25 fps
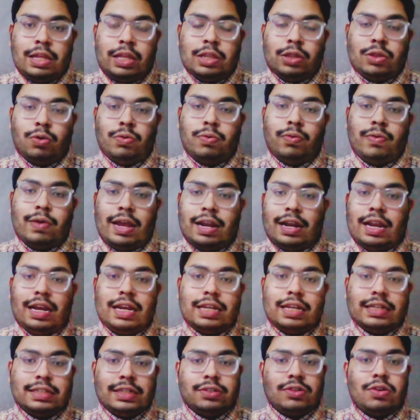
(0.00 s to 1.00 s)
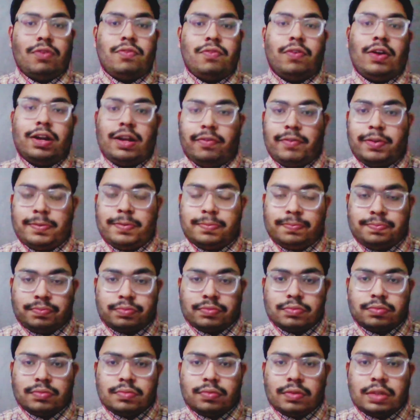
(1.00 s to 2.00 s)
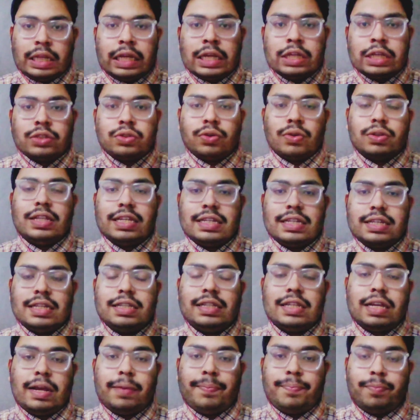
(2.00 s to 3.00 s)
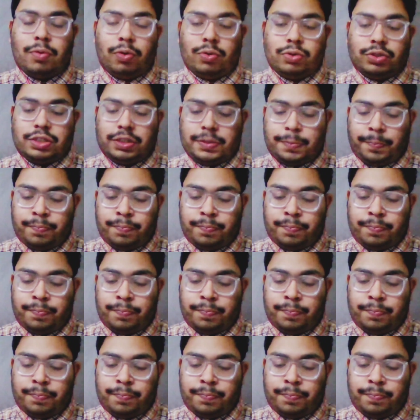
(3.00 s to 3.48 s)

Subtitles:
through analysis or whatever. So this is the approach.